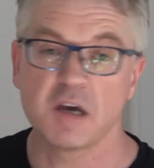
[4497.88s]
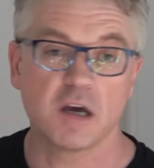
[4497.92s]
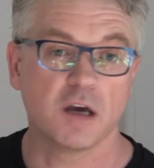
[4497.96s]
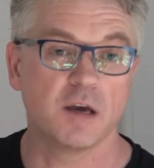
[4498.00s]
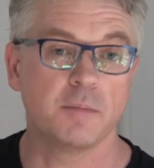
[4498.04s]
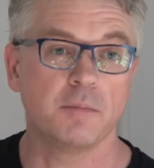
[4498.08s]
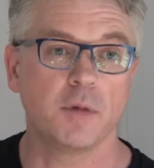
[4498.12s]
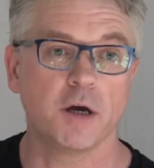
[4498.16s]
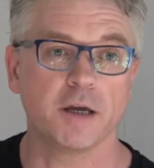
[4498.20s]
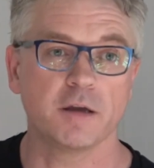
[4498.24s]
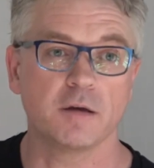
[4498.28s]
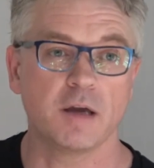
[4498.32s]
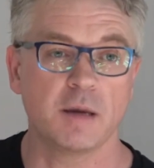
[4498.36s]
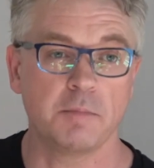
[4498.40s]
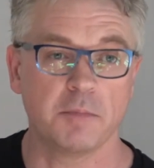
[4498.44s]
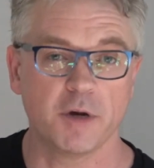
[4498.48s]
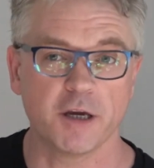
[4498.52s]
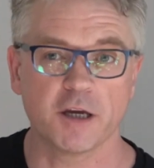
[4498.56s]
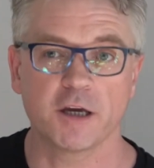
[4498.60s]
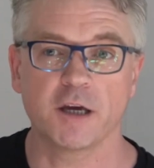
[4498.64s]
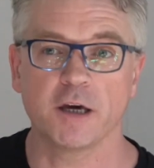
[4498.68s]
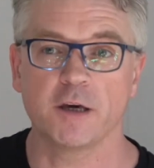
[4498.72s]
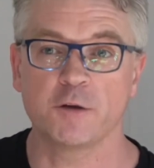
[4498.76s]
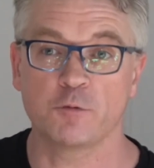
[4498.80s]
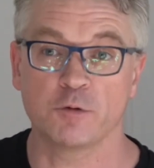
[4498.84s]
In
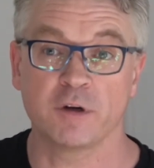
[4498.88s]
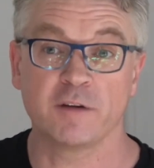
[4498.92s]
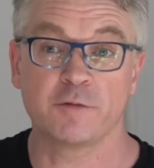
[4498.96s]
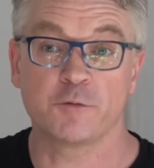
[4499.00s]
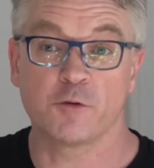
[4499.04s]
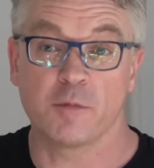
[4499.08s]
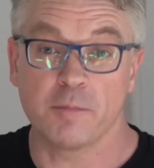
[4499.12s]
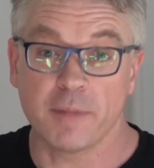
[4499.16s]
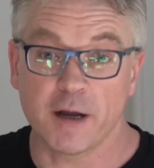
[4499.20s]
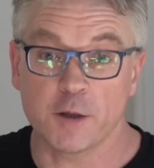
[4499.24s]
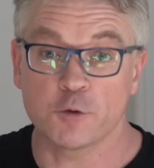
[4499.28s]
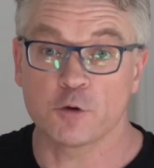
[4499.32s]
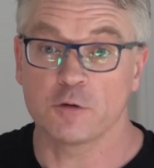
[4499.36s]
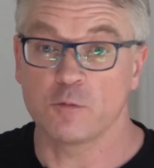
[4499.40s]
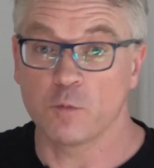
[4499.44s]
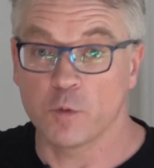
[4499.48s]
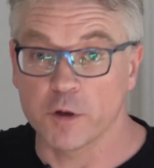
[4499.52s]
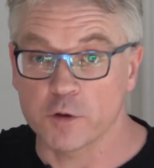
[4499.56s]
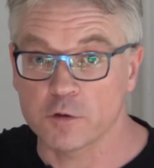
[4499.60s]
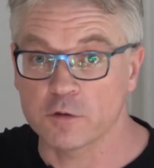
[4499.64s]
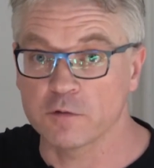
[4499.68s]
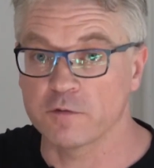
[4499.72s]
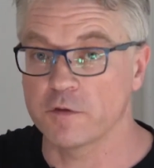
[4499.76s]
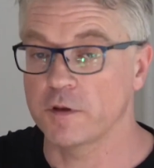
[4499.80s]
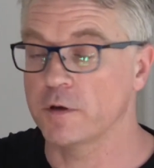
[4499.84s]
my case, you'll have to imagine
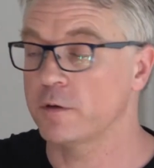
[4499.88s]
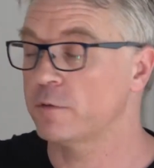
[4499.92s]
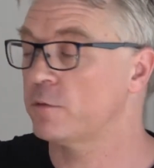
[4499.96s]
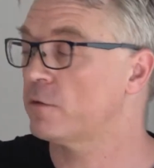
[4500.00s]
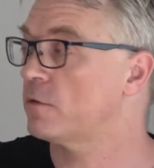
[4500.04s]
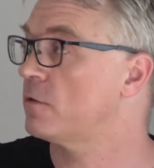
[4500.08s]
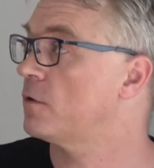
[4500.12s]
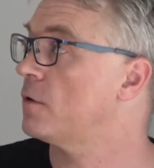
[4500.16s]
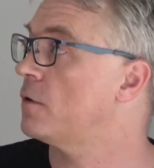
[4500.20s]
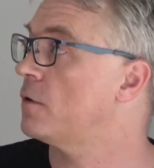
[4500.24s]
which of those